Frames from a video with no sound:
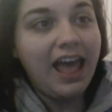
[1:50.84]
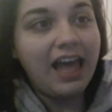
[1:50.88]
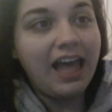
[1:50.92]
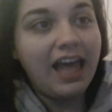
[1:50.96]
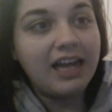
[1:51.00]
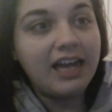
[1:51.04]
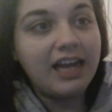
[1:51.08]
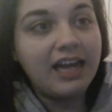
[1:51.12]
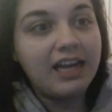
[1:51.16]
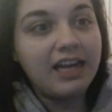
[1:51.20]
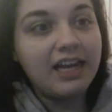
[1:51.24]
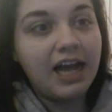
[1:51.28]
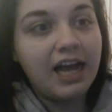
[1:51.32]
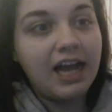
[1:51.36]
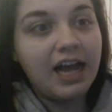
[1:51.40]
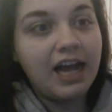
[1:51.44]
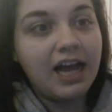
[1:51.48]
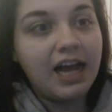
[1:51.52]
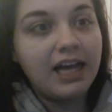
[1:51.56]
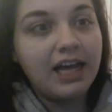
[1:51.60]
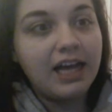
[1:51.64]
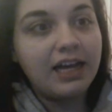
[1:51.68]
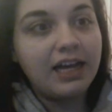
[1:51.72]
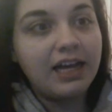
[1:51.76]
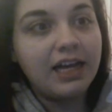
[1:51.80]
And
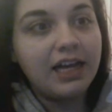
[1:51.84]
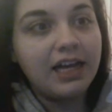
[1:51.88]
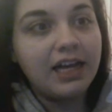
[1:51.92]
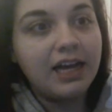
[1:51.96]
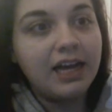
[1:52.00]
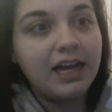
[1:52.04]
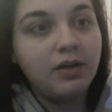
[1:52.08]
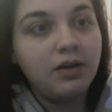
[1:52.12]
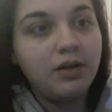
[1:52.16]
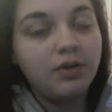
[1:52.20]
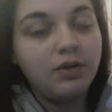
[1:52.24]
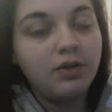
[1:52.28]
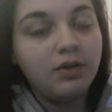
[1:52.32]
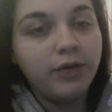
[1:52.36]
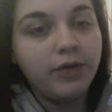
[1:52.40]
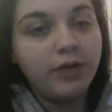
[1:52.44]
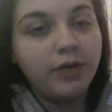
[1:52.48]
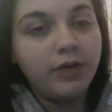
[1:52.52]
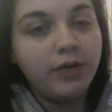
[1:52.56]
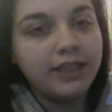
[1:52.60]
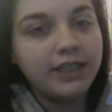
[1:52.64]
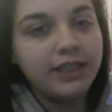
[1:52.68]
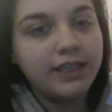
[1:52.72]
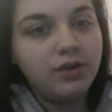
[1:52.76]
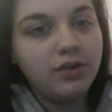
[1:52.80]
I cut out little
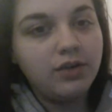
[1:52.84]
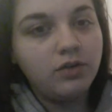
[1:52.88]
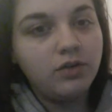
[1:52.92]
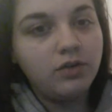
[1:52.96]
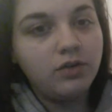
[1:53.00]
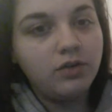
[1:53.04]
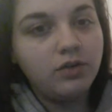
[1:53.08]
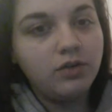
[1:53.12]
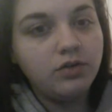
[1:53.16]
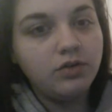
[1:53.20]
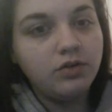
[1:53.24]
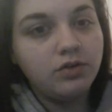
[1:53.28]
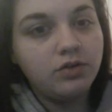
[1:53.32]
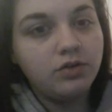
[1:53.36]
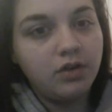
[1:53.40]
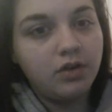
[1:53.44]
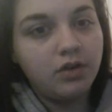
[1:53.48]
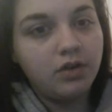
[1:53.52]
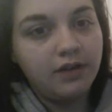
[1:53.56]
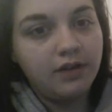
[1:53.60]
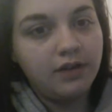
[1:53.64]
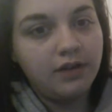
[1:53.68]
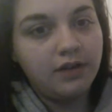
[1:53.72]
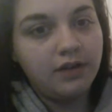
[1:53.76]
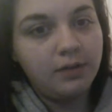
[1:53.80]
rectangles
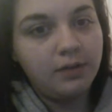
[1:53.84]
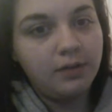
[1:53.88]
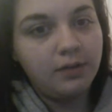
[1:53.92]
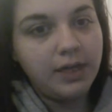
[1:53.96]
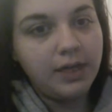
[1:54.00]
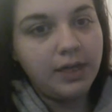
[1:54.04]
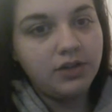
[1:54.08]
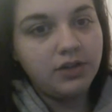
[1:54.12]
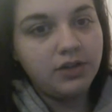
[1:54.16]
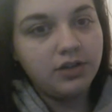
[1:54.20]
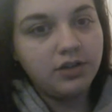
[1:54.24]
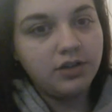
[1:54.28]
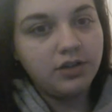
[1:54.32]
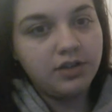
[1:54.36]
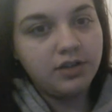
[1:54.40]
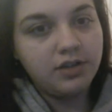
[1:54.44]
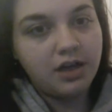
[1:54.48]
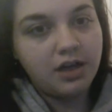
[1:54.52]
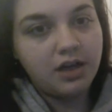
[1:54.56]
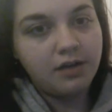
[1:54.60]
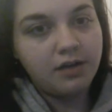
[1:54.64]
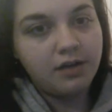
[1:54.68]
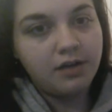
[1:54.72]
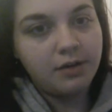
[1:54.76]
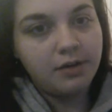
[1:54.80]
of the pages um,